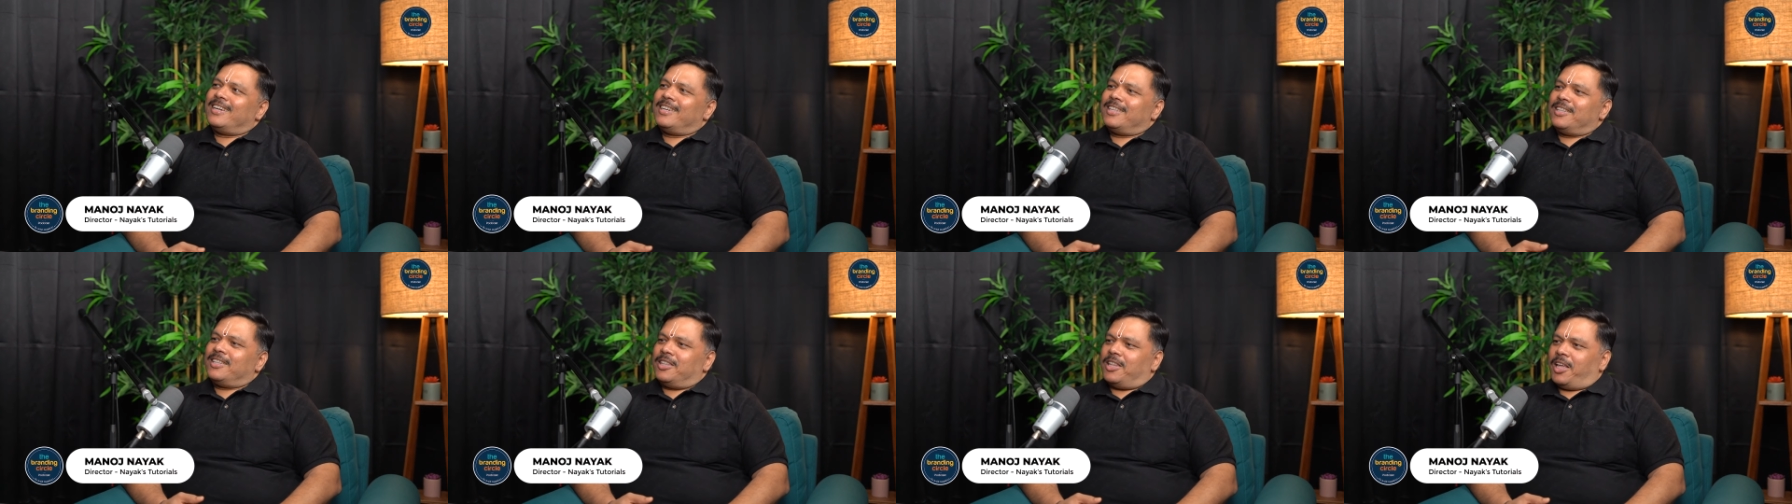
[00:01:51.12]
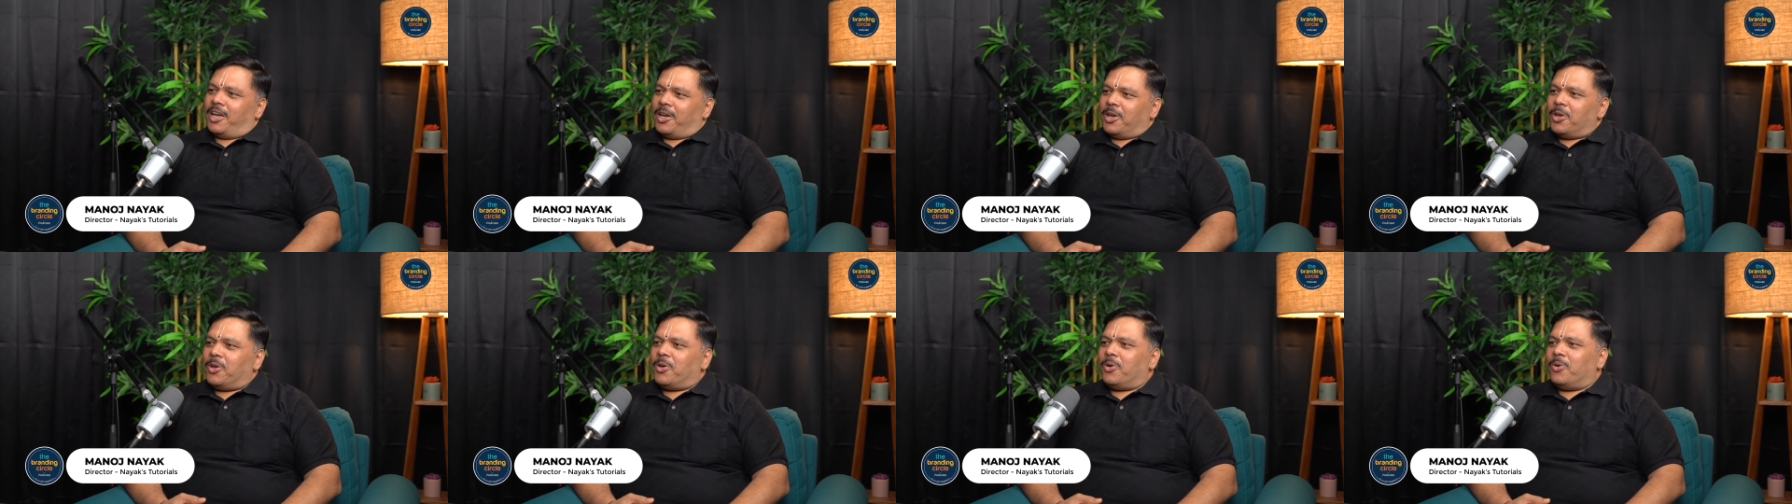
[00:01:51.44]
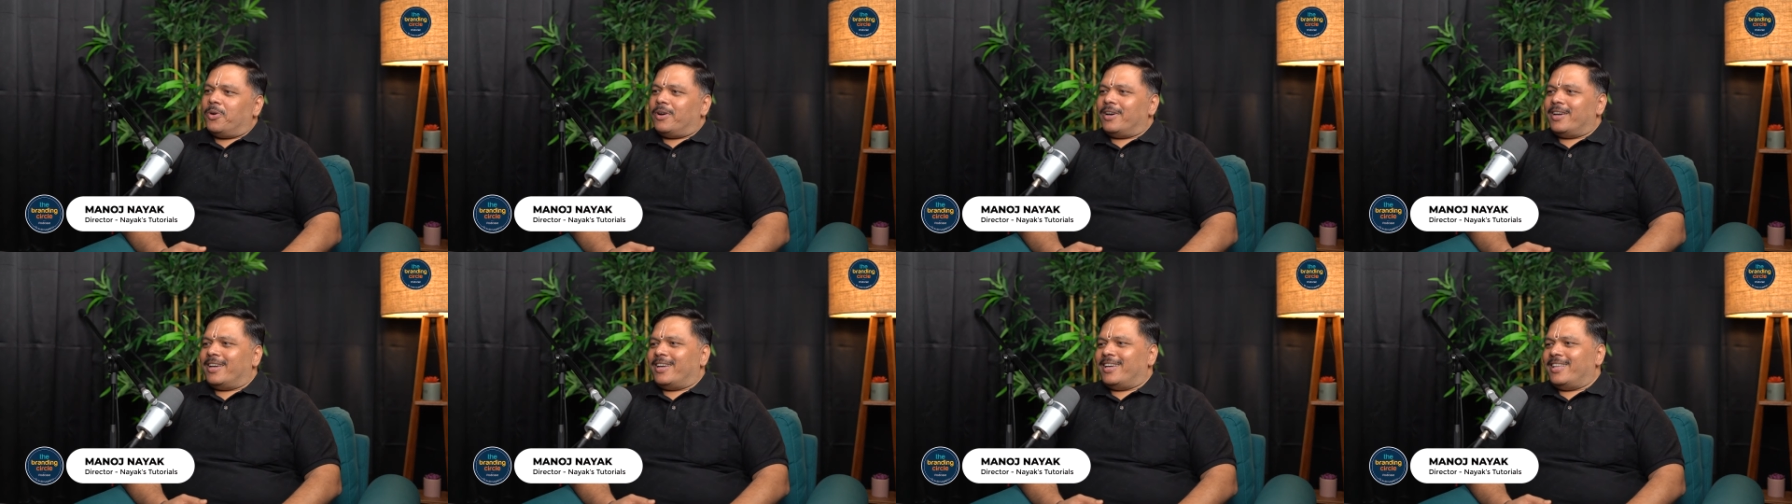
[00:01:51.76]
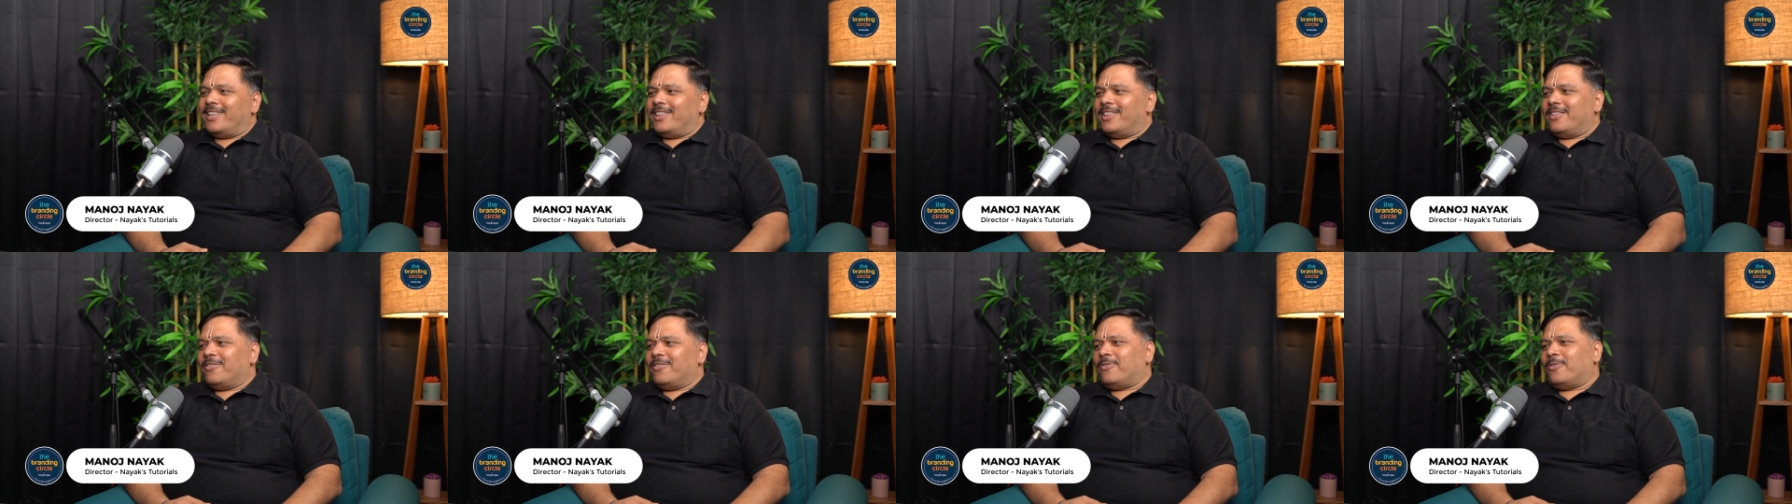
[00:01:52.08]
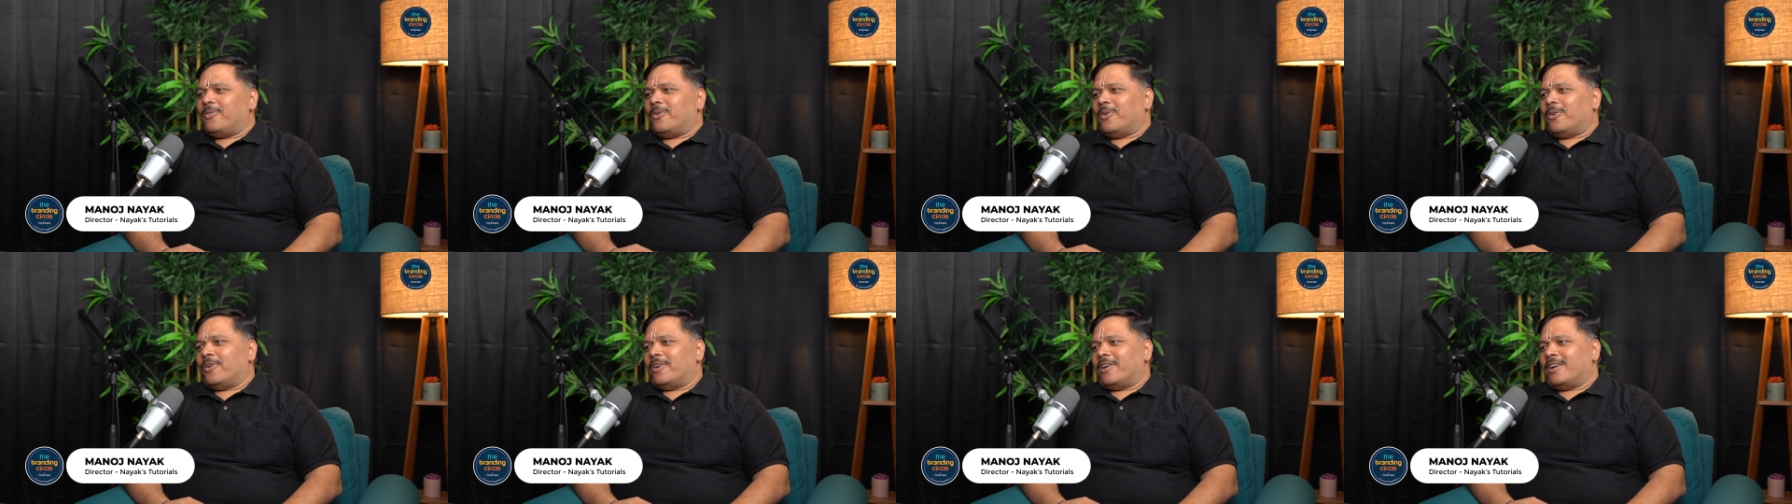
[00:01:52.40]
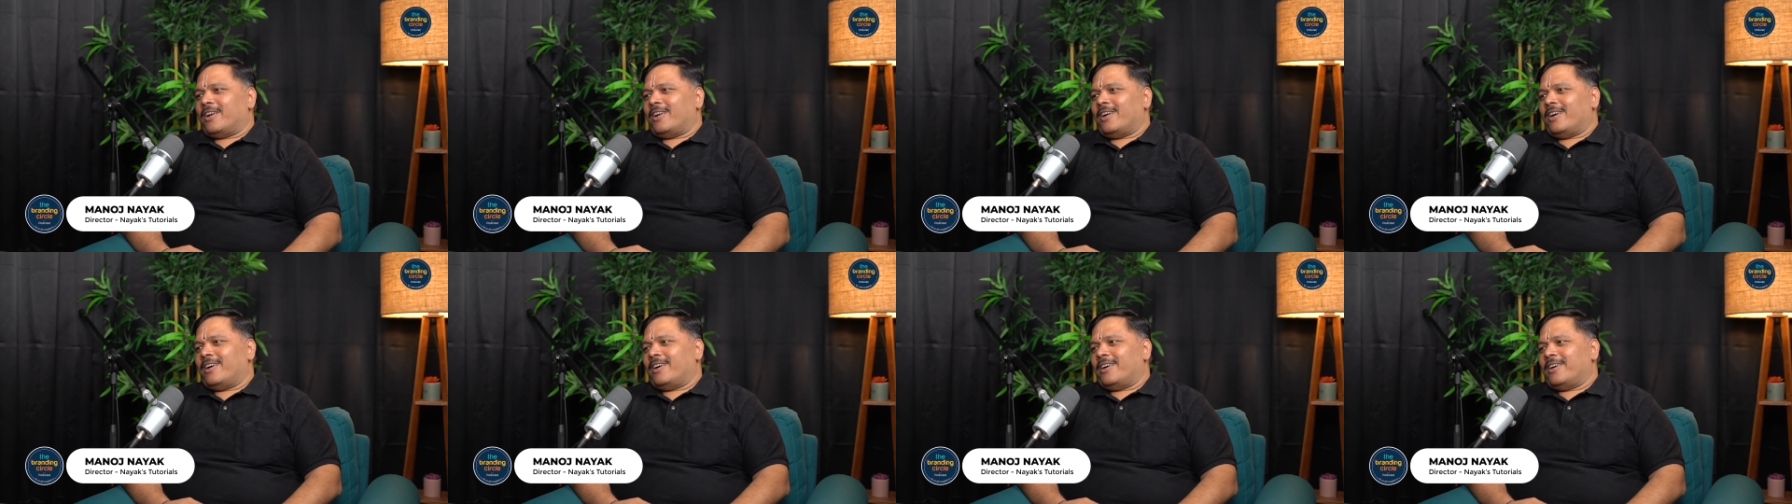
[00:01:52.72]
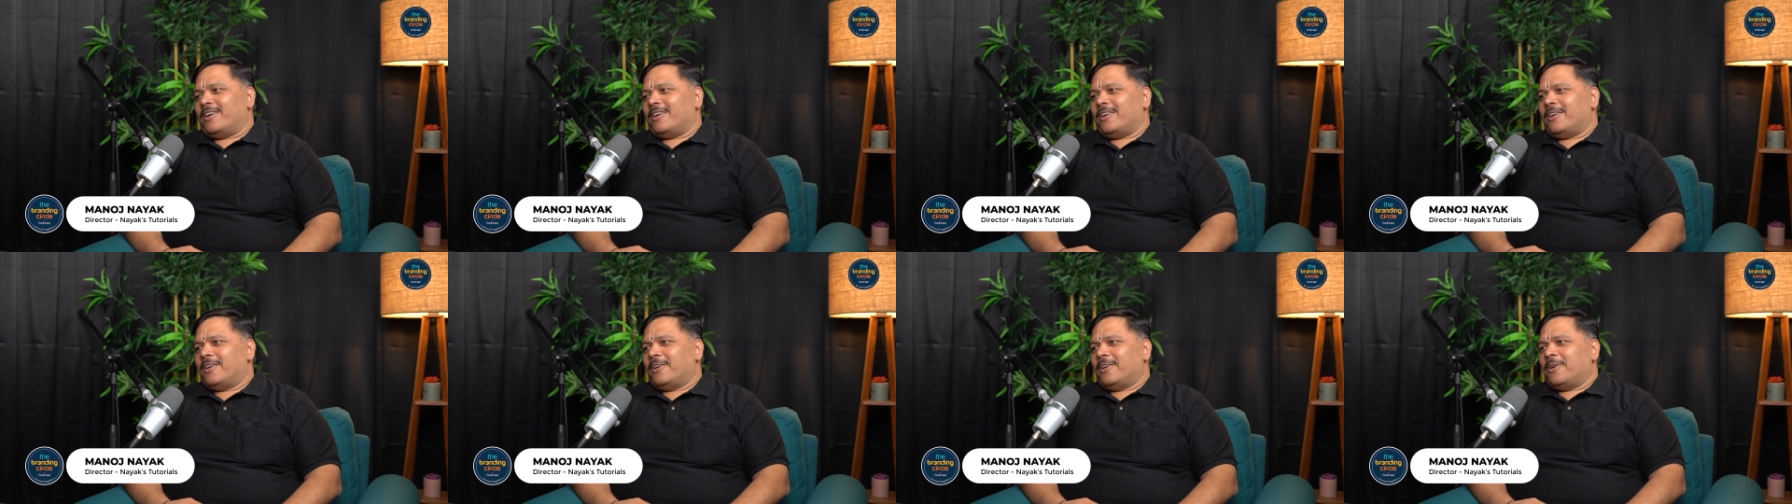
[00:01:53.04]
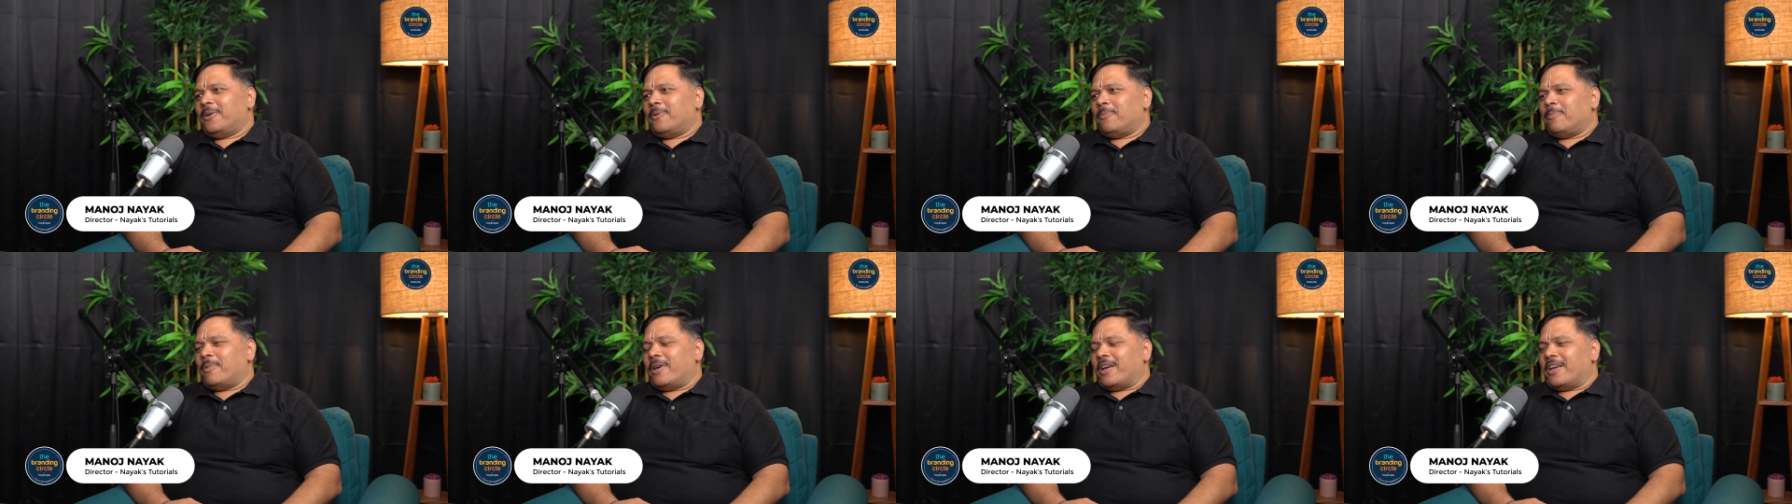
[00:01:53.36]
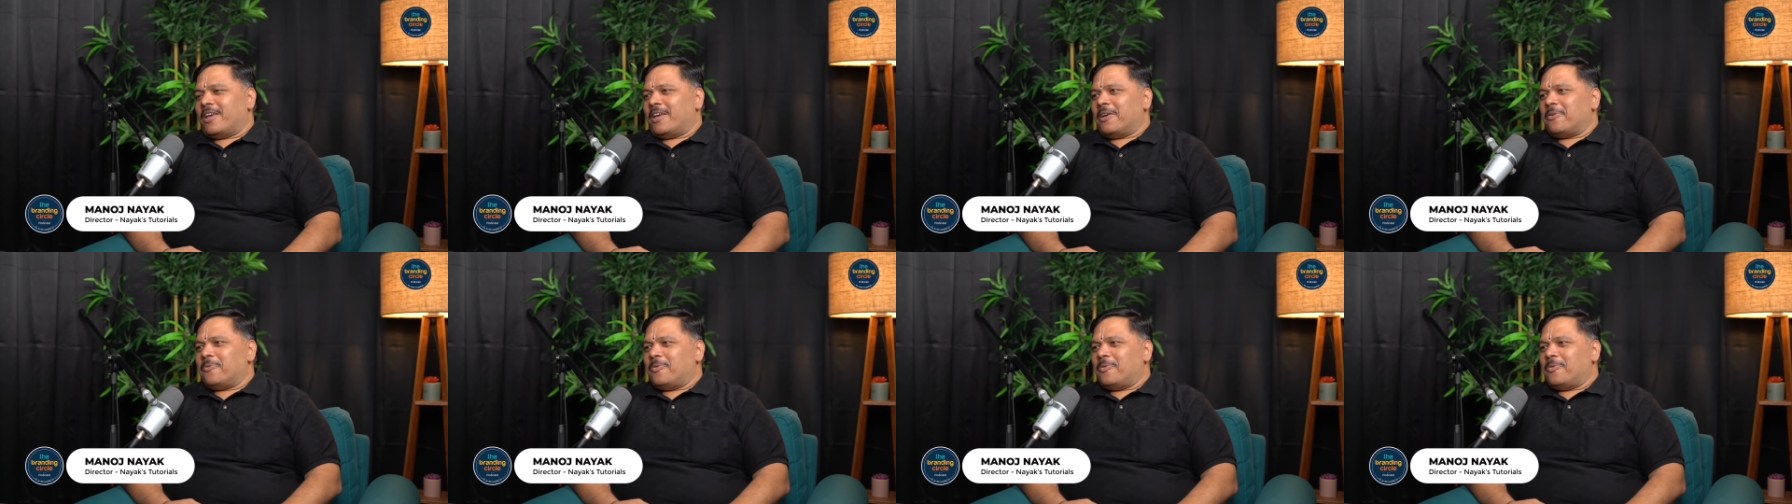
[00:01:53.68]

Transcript: Thank you, Ankit, for making